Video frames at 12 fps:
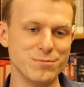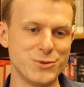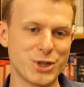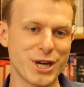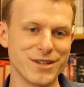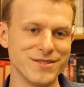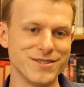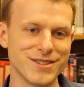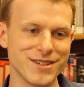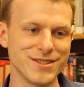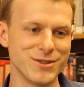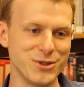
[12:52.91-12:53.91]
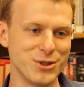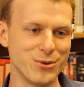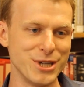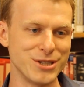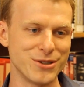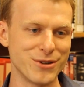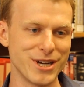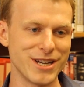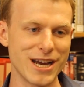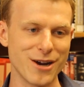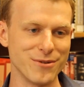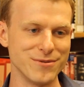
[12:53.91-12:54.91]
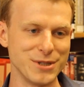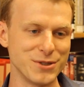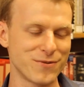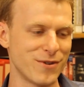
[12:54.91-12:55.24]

China's situation right now in these